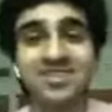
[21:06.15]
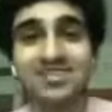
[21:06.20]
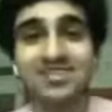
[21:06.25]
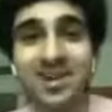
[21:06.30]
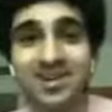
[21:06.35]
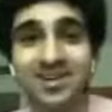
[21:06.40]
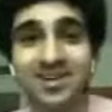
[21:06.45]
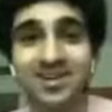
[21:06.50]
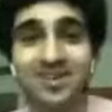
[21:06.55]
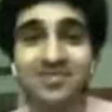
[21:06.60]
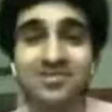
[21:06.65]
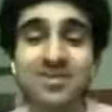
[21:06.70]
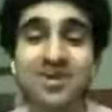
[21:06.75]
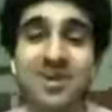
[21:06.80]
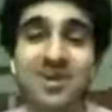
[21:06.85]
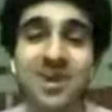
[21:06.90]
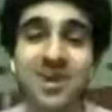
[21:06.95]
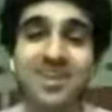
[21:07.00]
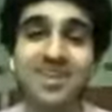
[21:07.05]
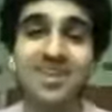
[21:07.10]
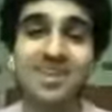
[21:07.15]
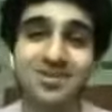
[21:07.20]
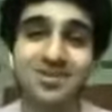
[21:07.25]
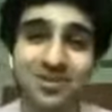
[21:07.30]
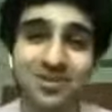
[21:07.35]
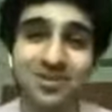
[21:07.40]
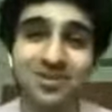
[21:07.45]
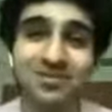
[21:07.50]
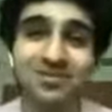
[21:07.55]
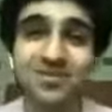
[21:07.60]
Stand up." Then I
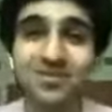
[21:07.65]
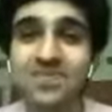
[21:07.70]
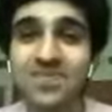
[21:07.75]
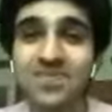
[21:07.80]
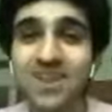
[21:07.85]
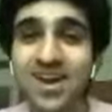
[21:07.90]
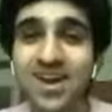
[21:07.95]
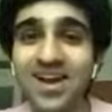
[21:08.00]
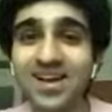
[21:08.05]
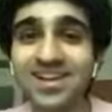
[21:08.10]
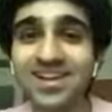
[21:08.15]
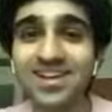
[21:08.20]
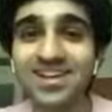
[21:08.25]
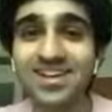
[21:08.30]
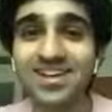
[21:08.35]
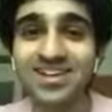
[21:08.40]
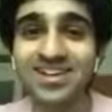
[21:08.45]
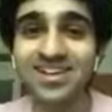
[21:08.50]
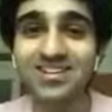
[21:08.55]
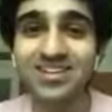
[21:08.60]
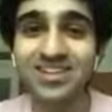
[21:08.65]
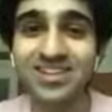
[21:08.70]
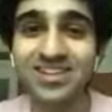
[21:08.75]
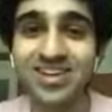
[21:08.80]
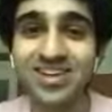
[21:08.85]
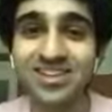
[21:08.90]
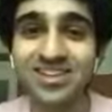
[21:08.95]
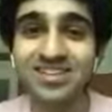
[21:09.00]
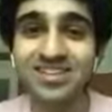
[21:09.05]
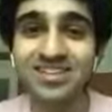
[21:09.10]
stood up, and then he's just
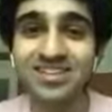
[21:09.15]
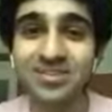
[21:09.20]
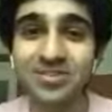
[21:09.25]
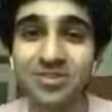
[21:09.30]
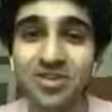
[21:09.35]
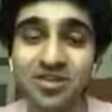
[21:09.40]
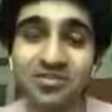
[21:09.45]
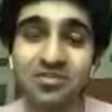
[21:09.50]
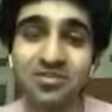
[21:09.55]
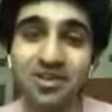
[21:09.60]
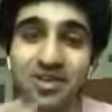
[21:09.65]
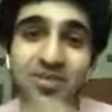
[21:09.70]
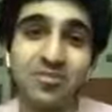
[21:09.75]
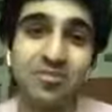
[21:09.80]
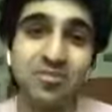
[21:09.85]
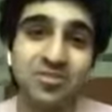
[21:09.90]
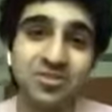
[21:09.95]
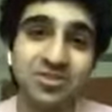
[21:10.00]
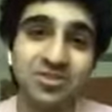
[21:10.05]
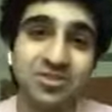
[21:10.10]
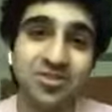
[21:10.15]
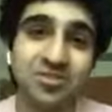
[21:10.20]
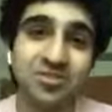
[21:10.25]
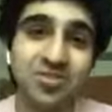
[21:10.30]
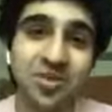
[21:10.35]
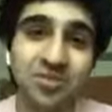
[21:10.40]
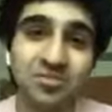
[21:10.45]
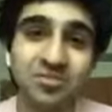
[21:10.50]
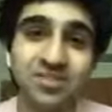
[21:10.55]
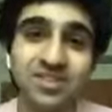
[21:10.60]
like, "You have to take permission
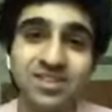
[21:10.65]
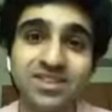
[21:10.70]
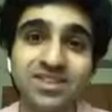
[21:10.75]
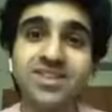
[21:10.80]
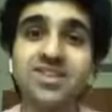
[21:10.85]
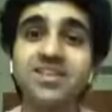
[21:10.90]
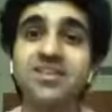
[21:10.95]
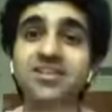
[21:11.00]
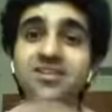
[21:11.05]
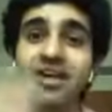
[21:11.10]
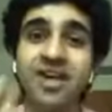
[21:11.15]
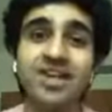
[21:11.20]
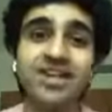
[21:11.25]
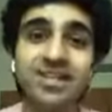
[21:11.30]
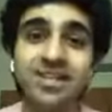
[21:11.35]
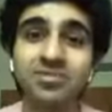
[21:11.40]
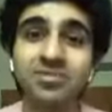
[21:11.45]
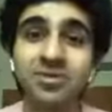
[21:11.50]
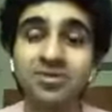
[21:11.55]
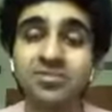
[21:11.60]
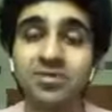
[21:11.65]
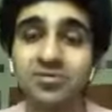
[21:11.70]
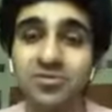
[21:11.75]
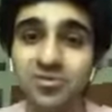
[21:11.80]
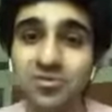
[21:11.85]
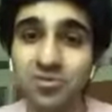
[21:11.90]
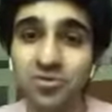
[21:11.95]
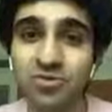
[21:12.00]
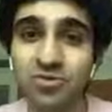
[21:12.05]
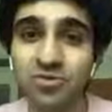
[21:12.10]
from the IT people
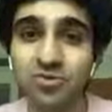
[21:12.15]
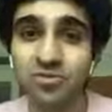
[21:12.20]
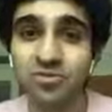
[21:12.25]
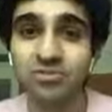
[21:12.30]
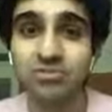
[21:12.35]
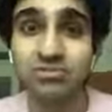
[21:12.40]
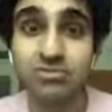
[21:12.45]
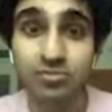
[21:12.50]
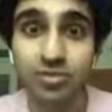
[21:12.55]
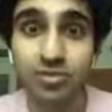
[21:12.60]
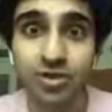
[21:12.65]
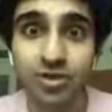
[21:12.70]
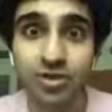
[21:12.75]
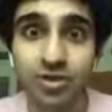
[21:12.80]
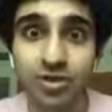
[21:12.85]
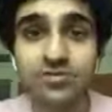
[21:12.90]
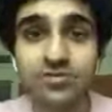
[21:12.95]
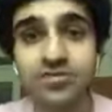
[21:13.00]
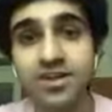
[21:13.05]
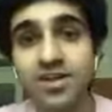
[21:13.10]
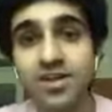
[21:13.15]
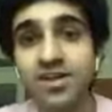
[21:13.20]
before you put up stuff."